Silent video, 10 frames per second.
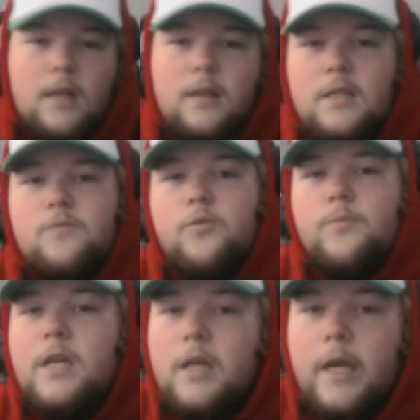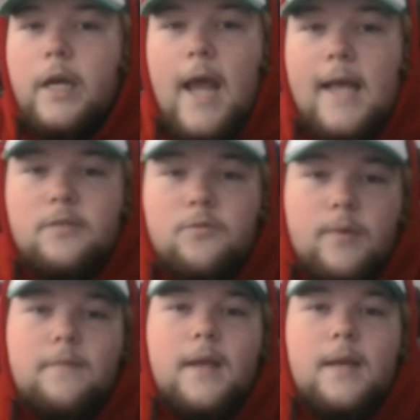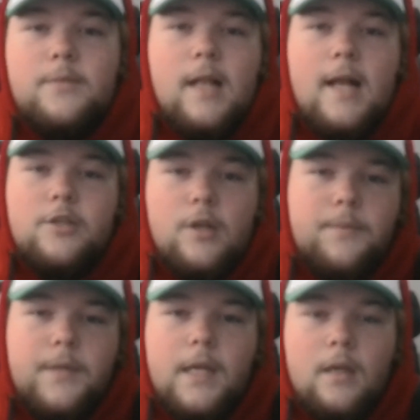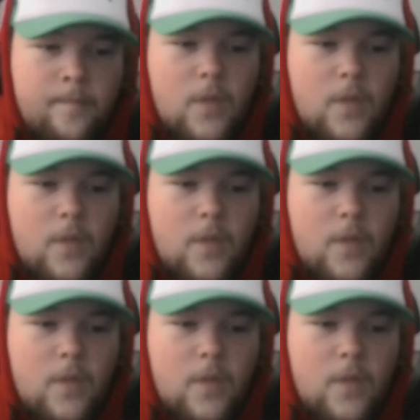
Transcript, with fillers: then this will be a good ass revamp slash update.